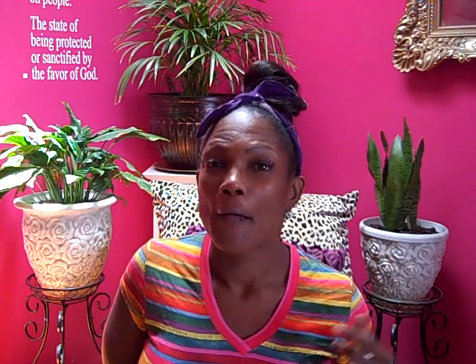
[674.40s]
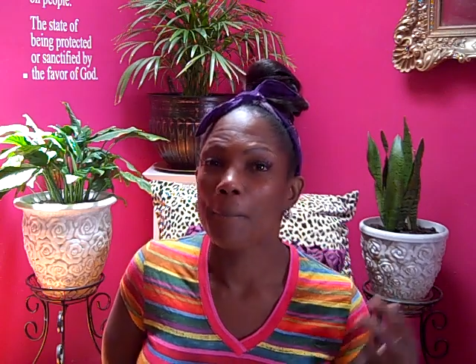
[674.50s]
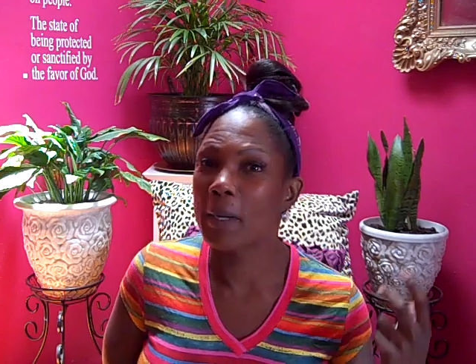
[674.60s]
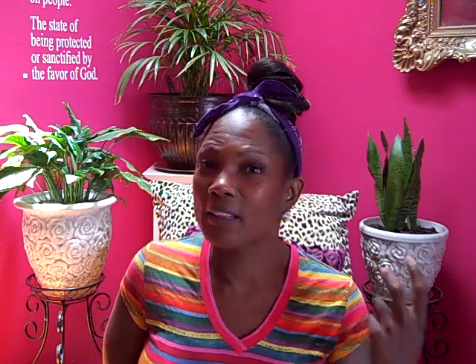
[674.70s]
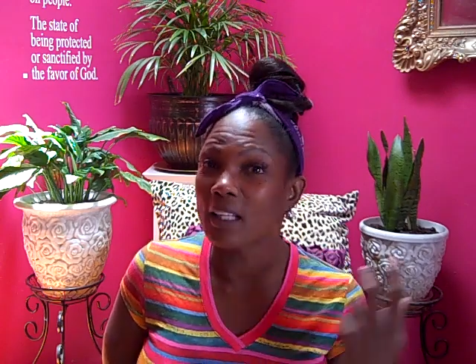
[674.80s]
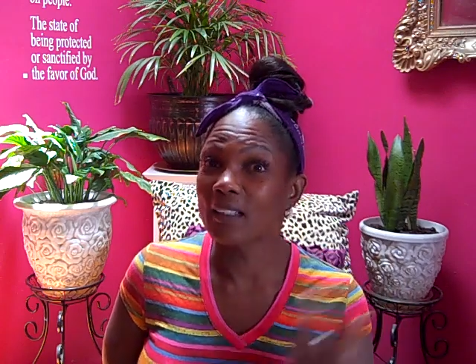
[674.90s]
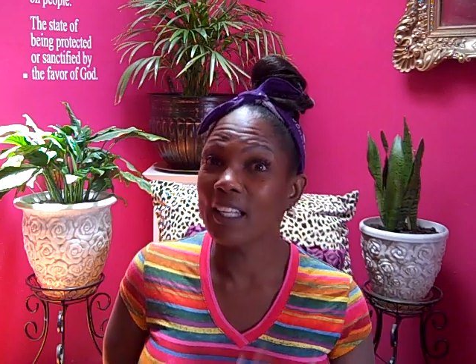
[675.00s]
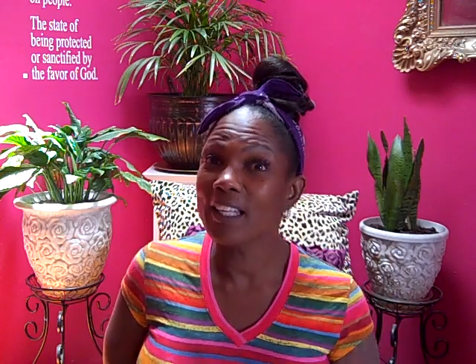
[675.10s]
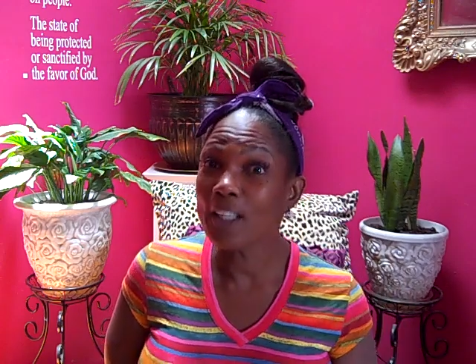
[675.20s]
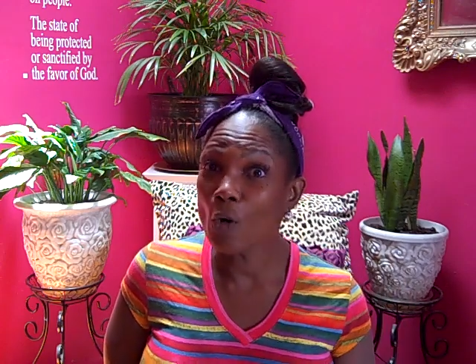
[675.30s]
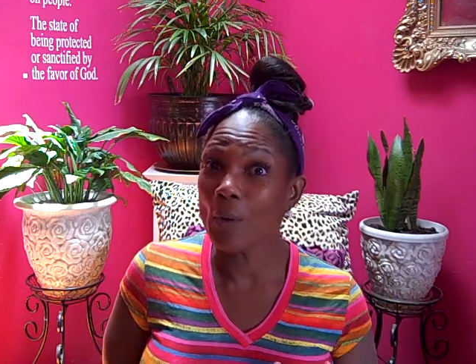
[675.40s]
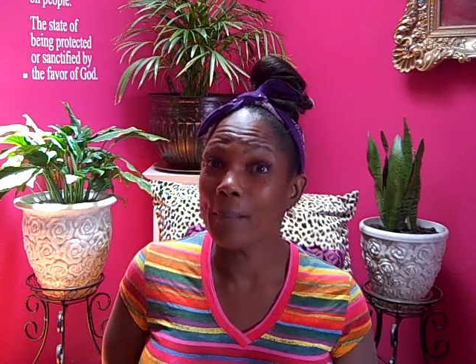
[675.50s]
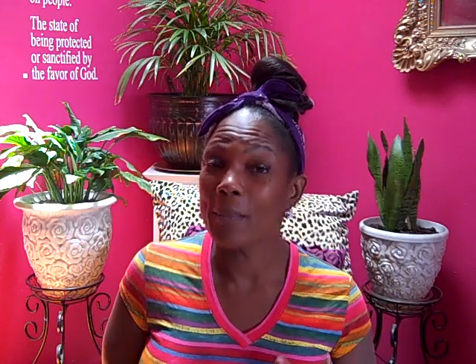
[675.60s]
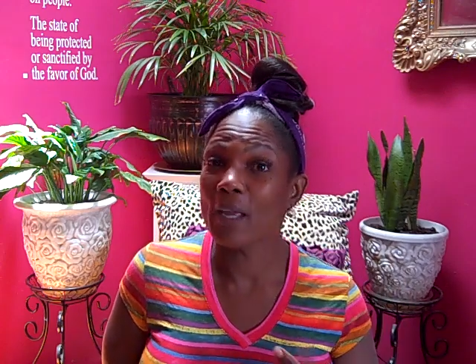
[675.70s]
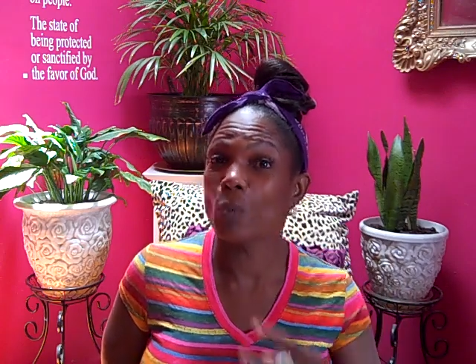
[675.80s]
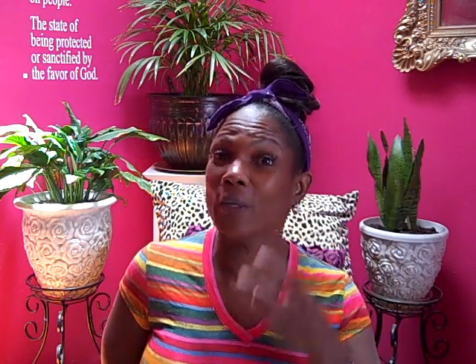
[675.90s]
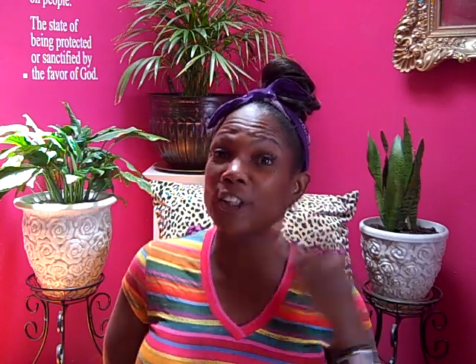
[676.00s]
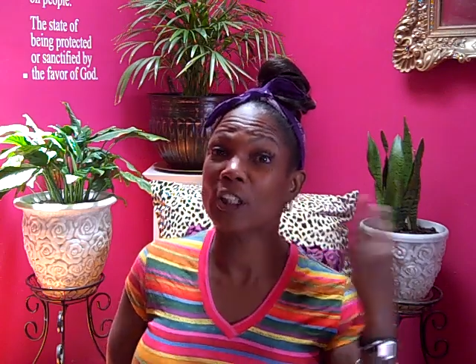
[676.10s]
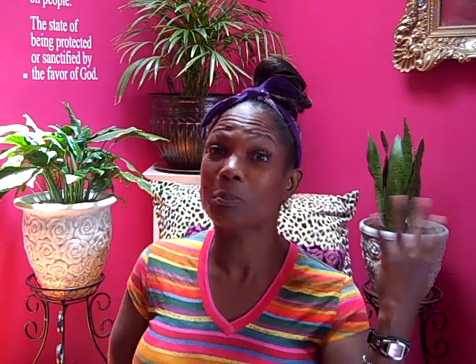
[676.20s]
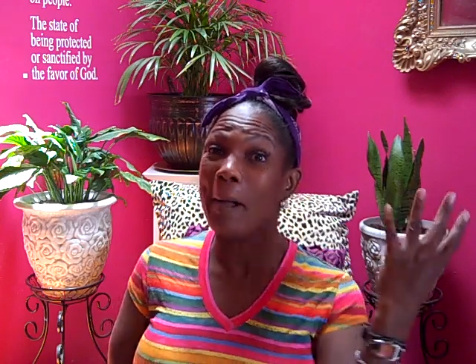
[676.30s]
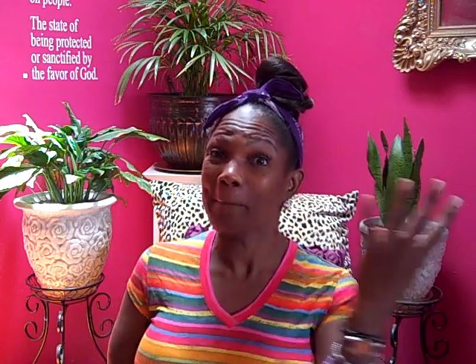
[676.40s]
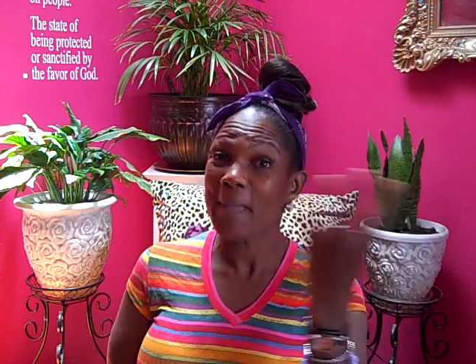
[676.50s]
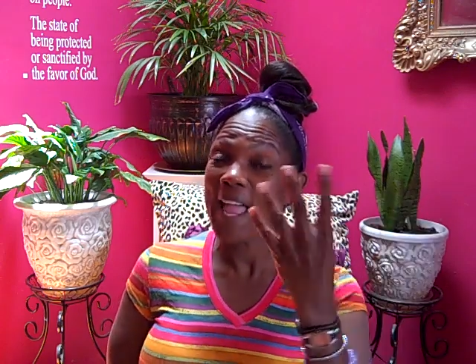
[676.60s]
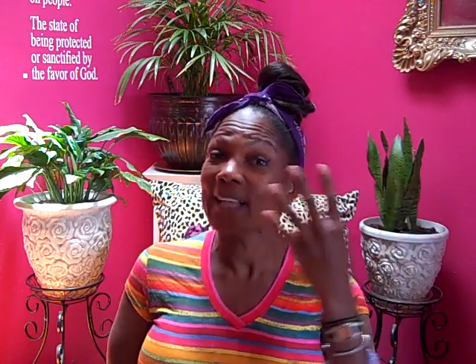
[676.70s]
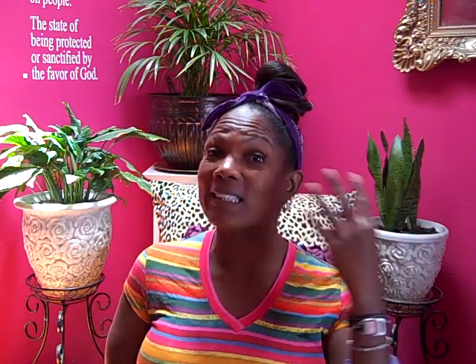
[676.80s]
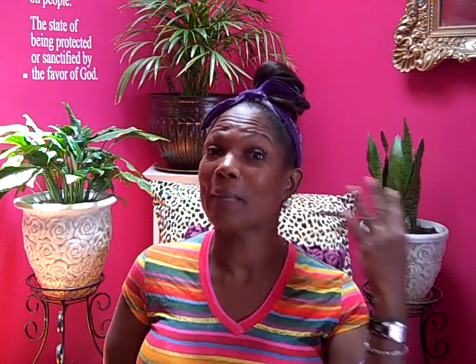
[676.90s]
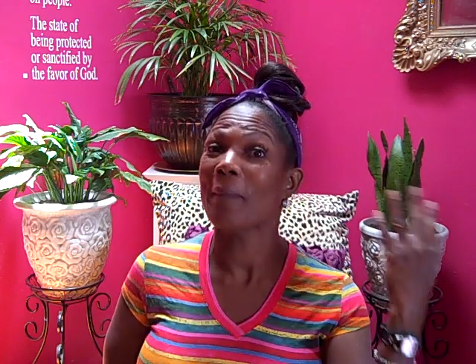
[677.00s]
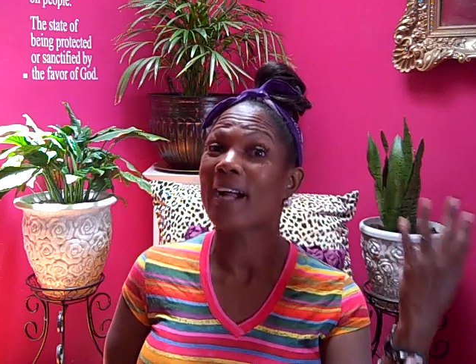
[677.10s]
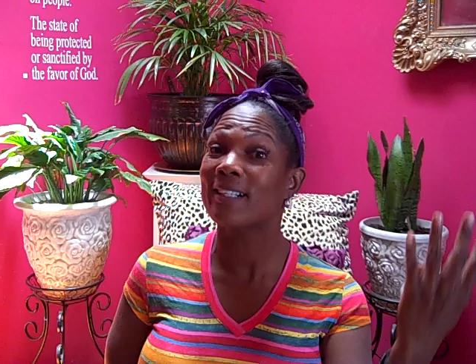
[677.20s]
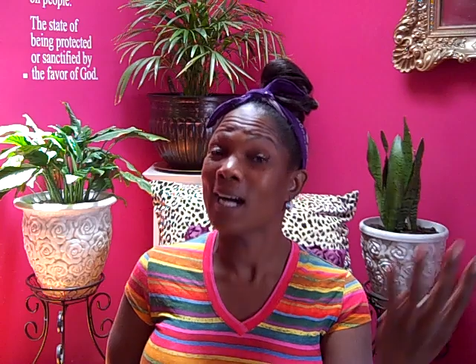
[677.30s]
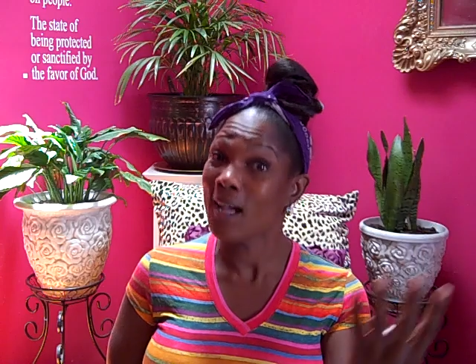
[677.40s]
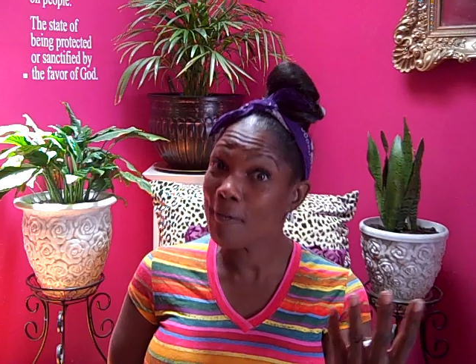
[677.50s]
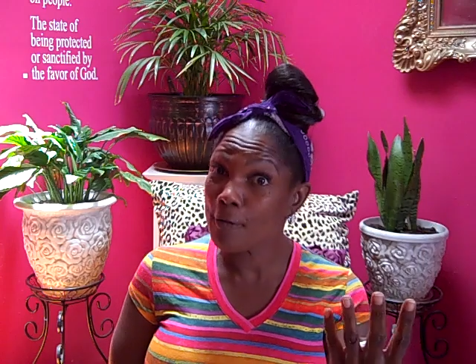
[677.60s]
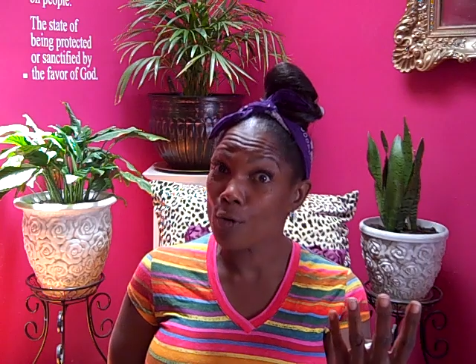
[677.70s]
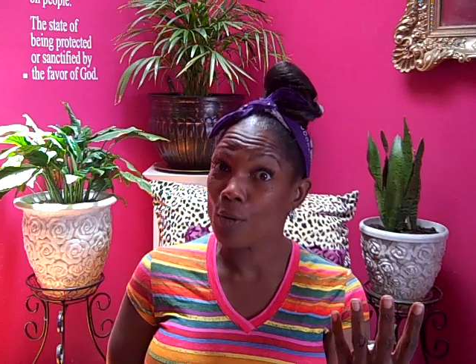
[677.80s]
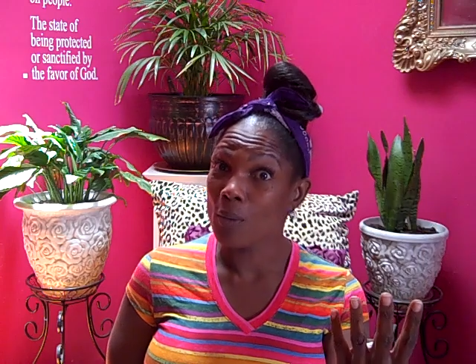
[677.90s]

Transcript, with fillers: But the Leo in me, which is my mask and my cover,